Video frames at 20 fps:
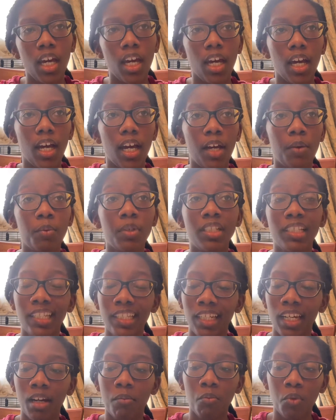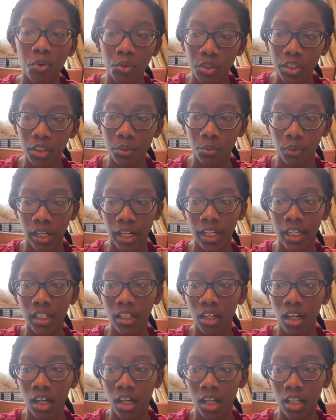I would say that I mostly
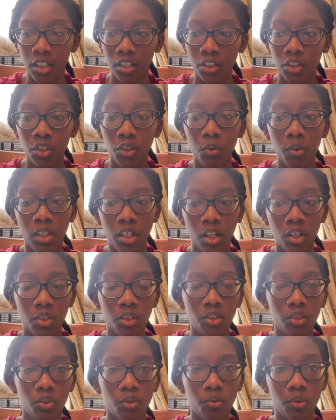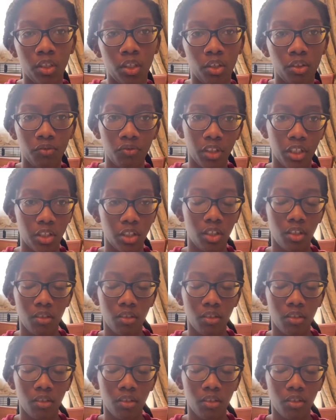write new adult to adult fiction.